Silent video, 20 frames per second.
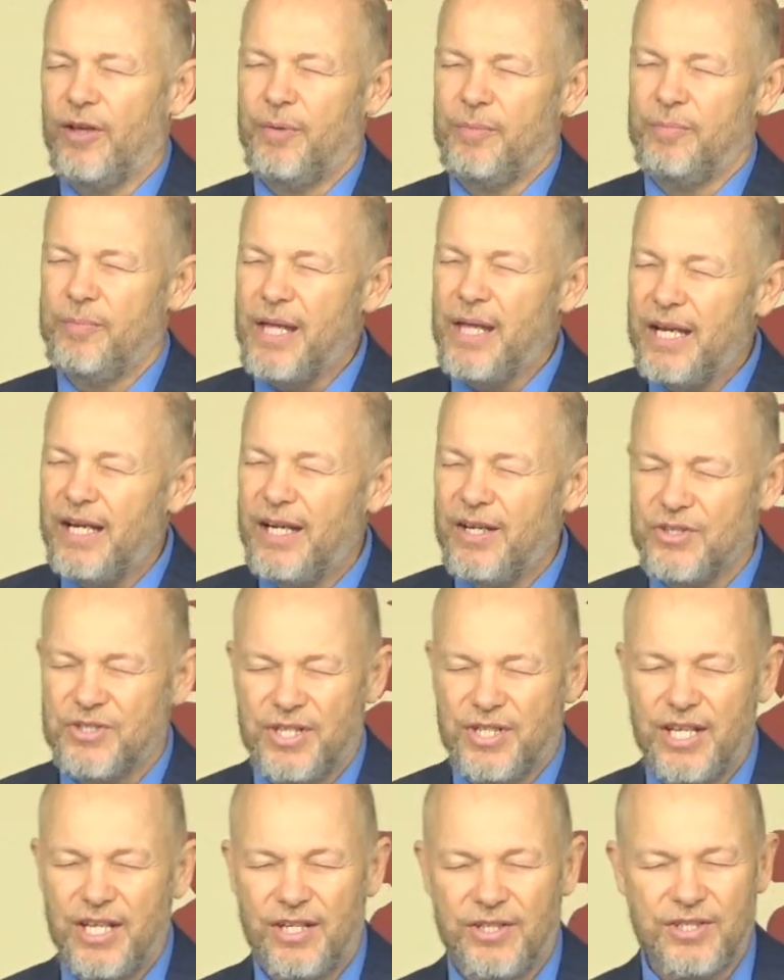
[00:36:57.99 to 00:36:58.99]
and meeting his
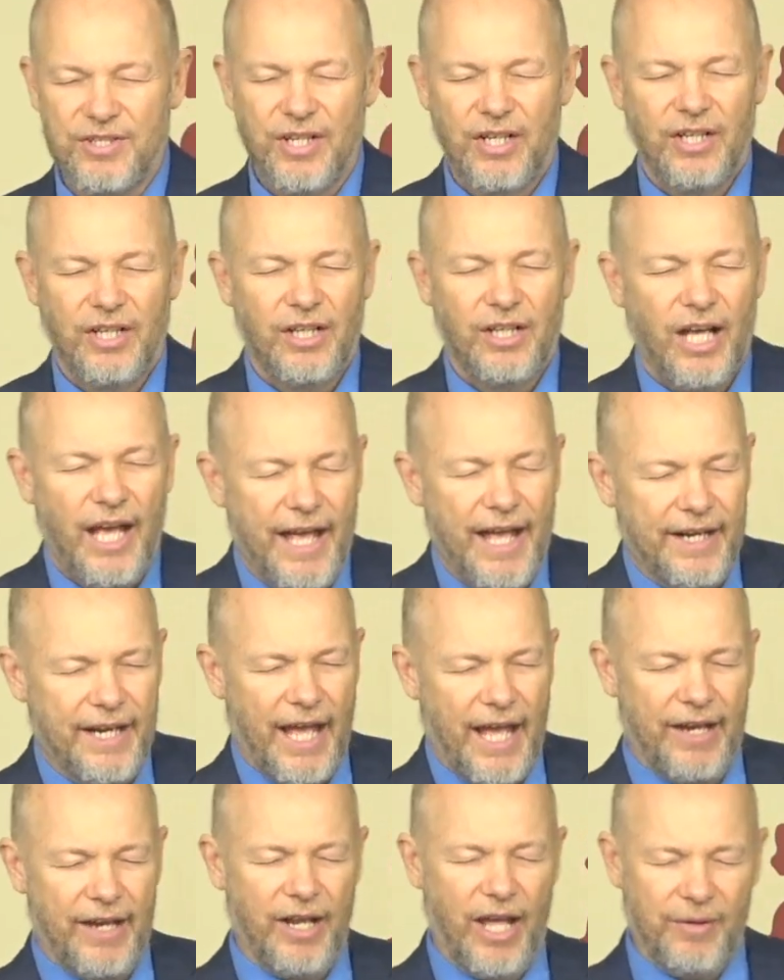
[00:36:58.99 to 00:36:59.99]
needs
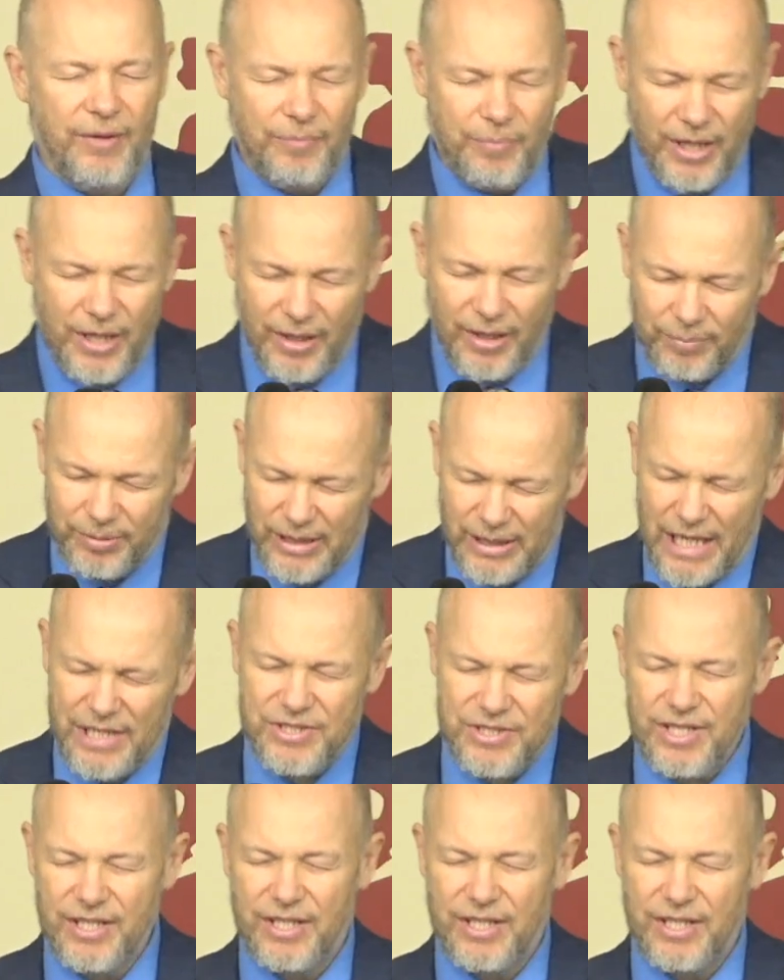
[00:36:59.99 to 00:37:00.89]
and being a blessing